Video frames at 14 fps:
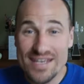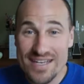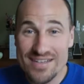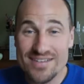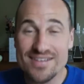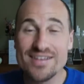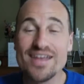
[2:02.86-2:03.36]

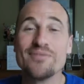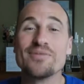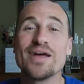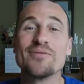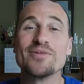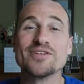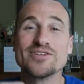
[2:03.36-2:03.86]
it,
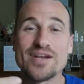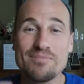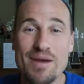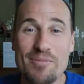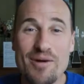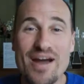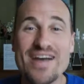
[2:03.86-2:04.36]
and we try to
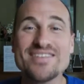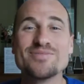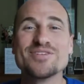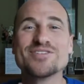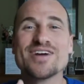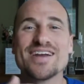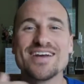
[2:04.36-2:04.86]
memorize it,
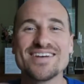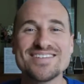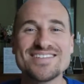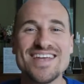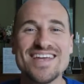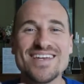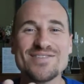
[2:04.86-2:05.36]
we try to
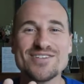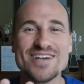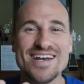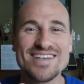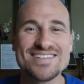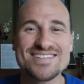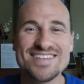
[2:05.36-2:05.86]
understand it, we try
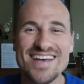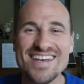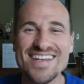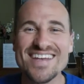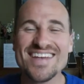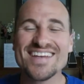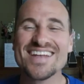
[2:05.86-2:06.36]
to
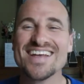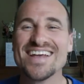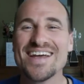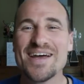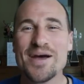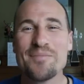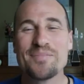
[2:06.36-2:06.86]
study it.
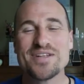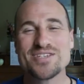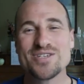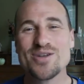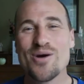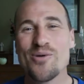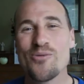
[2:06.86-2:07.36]
But
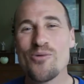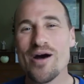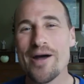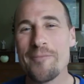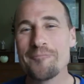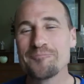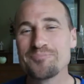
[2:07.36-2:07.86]
you know
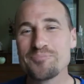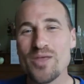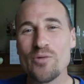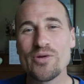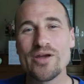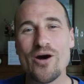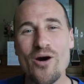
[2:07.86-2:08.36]
what?
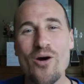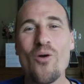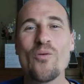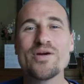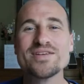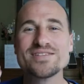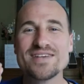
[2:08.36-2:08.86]
We
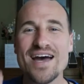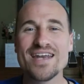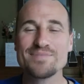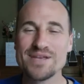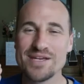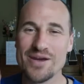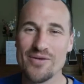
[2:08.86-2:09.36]
always got to
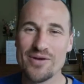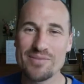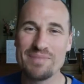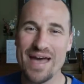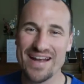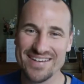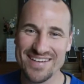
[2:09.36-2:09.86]
be going
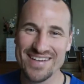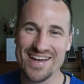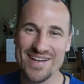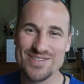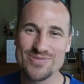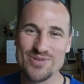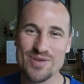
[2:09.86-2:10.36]
back to
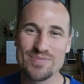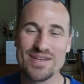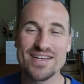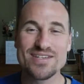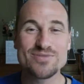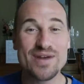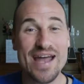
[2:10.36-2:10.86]
God's word,
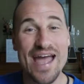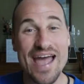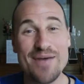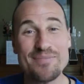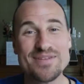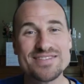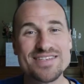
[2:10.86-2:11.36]
because what
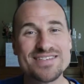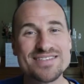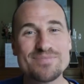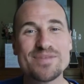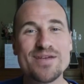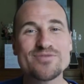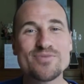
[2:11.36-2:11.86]
happens is
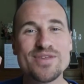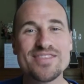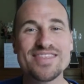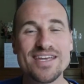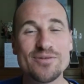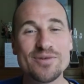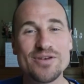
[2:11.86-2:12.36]
sometimes we
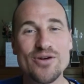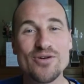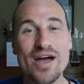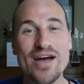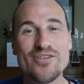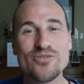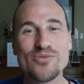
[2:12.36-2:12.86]
think we know
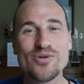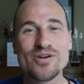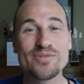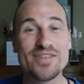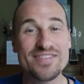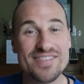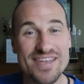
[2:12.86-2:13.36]
God's word,
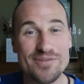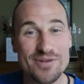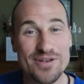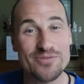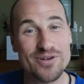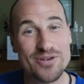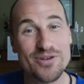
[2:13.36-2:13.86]
we think
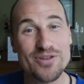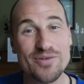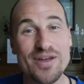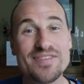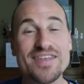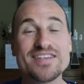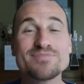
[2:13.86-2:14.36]
we're doing the
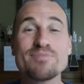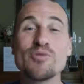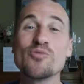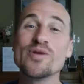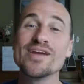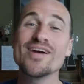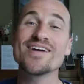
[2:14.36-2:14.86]
right things, but
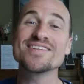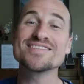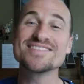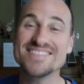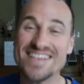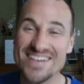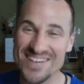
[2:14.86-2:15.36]
we are
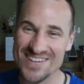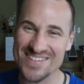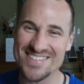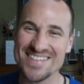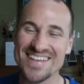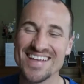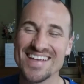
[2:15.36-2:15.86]

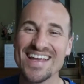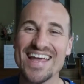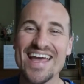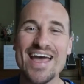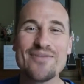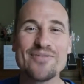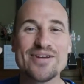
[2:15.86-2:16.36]
sinners,
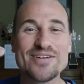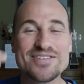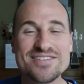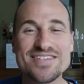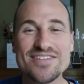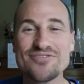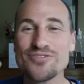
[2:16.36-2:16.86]
and we are
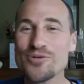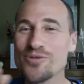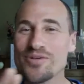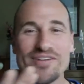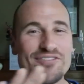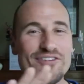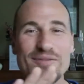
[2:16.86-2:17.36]
sinful
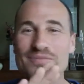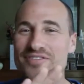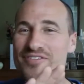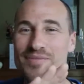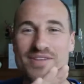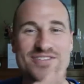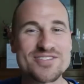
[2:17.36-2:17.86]

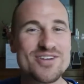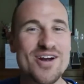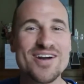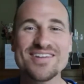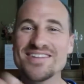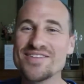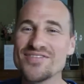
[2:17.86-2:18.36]
from the
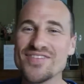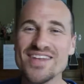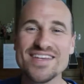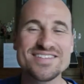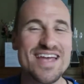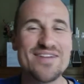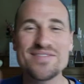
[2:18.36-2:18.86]
start to the
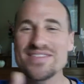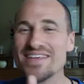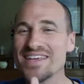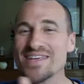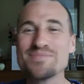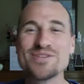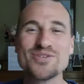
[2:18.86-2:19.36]
finish.
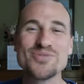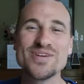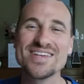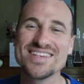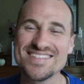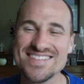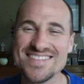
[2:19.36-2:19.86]
Everything in
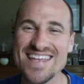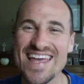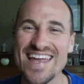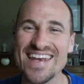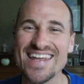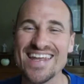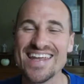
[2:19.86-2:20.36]
between is sin.
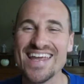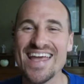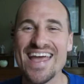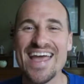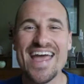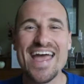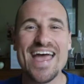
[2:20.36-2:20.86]

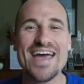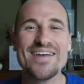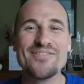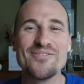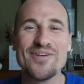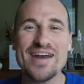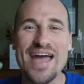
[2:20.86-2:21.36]

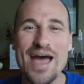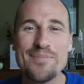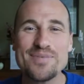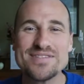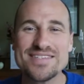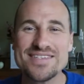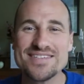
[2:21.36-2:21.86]
And what
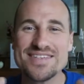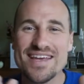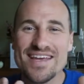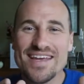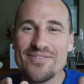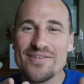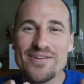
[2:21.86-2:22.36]
happens is
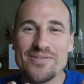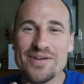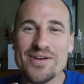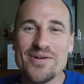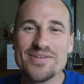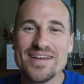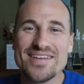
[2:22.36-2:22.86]
we
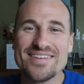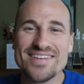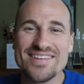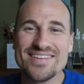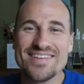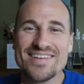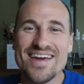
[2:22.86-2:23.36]
don't
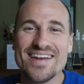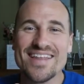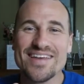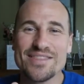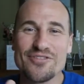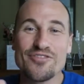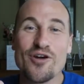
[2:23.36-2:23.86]
necessarily, it's kind of
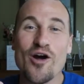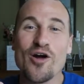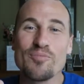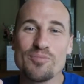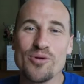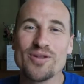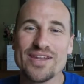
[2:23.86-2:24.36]
like the
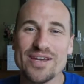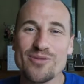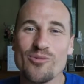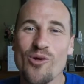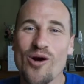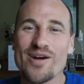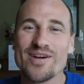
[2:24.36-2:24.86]
frog boiling
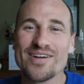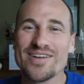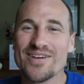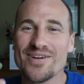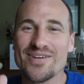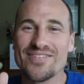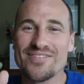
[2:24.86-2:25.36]
in water. You
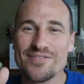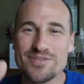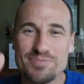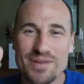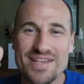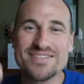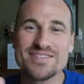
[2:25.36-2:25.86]
know, if it was
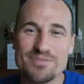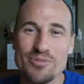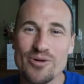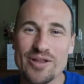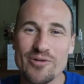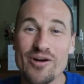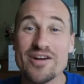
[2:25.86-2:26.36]
placed into
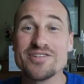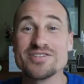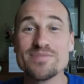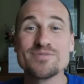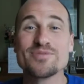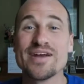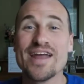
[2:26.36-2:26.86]
boiling water, it
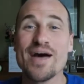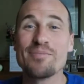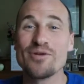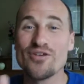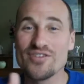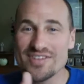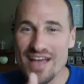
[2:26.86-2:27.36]
jumps right out.
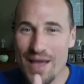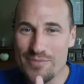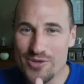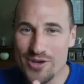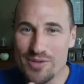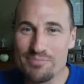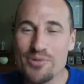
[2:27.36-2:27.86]
But over time,
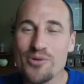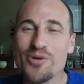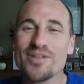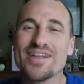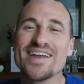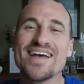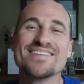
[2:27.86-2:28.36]
you can
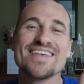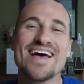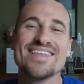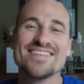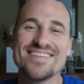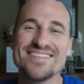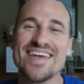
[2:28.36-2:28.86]
boil it, as
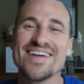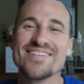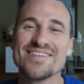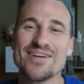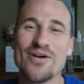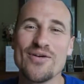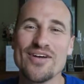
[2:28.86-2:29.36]
the saying
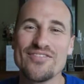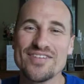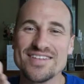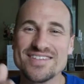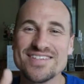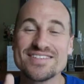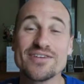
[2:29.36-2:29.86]
would go, if it
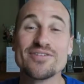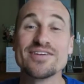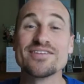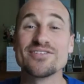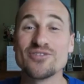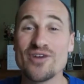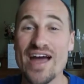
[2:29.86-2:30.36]
just
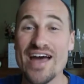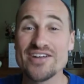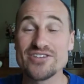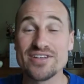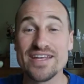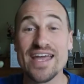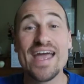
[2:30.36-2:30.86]
increases
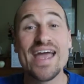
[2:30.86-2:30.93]
gradually.